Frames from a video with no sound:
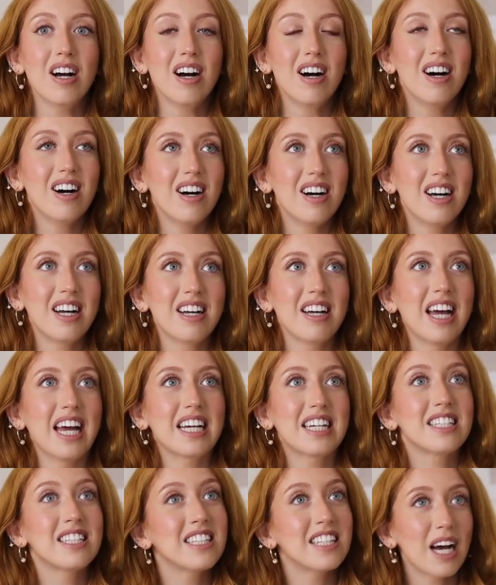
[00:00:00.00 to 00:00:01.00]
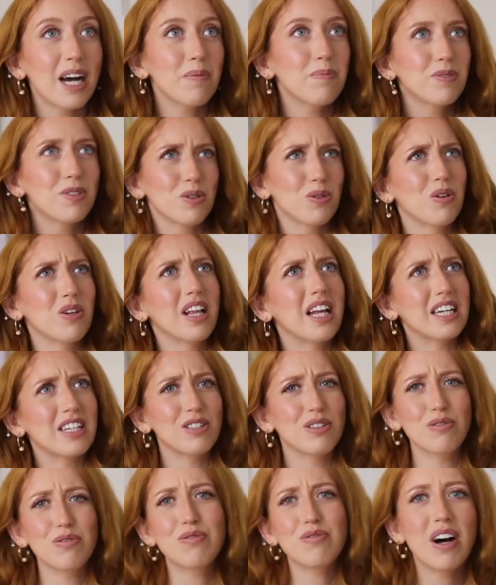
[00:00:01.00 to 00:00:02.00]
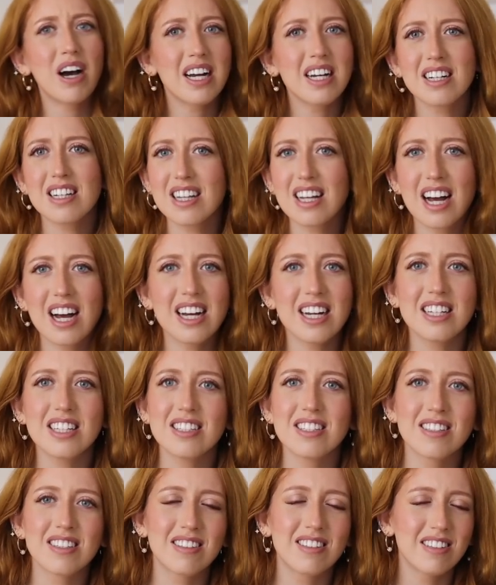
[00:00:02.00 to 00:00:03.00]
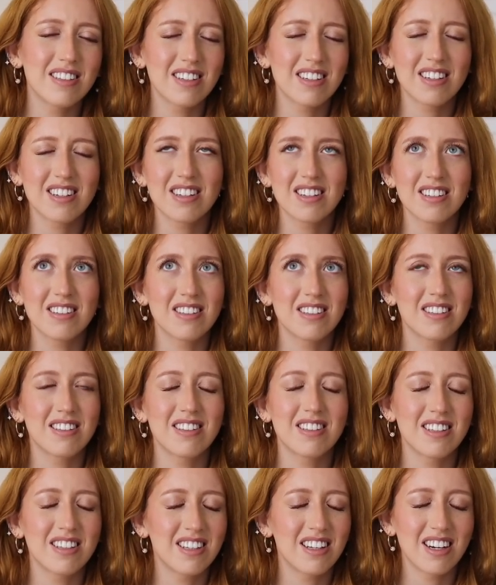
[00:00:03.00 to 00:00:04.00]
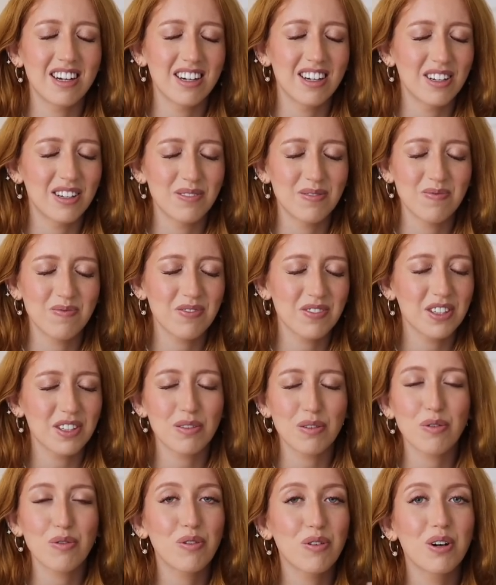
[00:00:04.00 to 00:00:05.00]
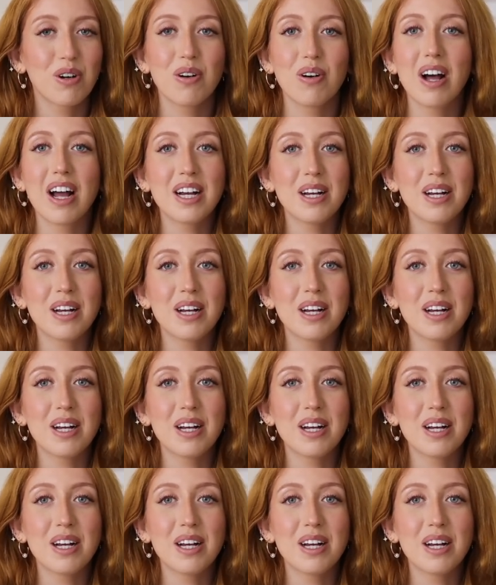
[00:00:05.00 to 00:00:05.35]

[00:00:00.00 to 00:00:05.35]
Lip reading: accept or like to finalize the referral.